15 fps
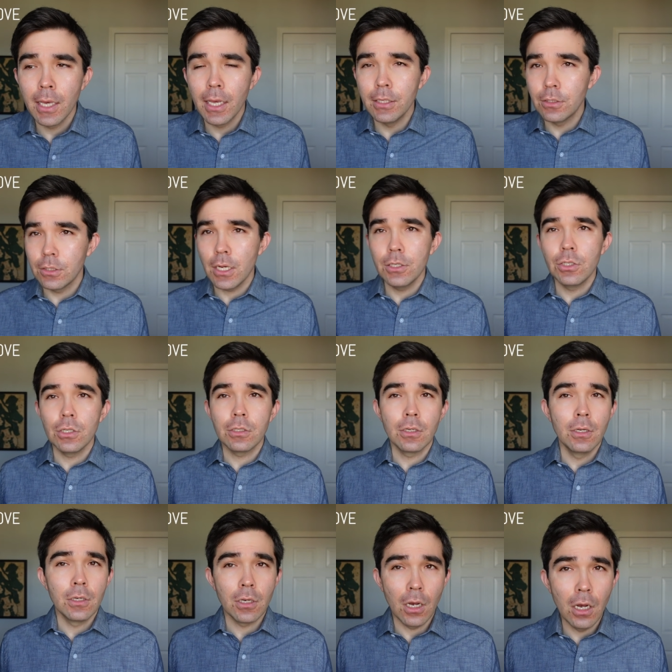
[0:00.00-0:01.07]
Instead, just
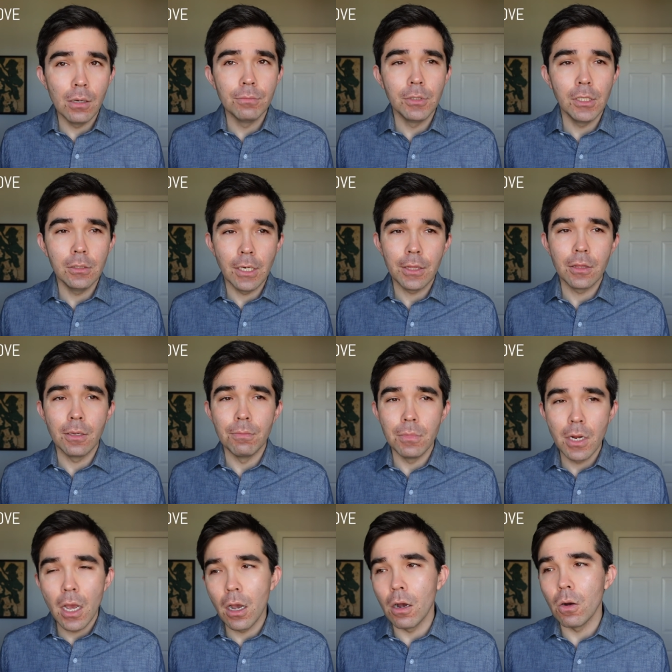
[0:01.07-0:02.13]
calmly let them
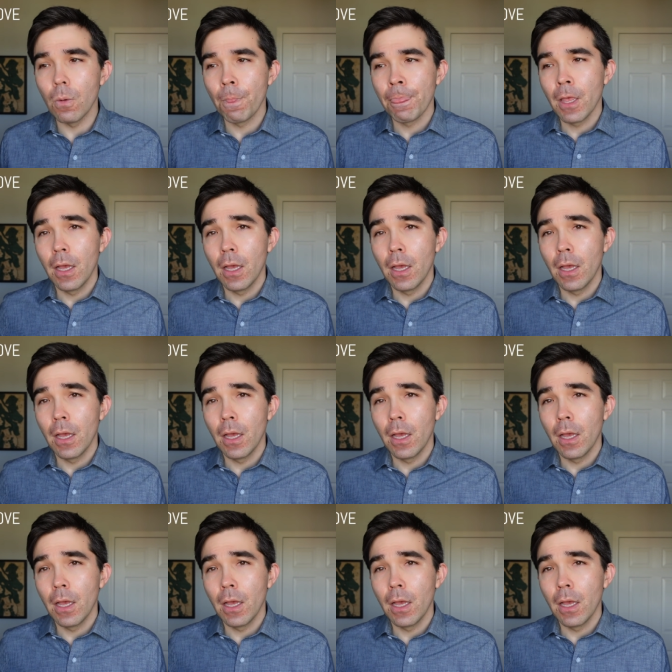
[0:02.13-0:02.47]
know.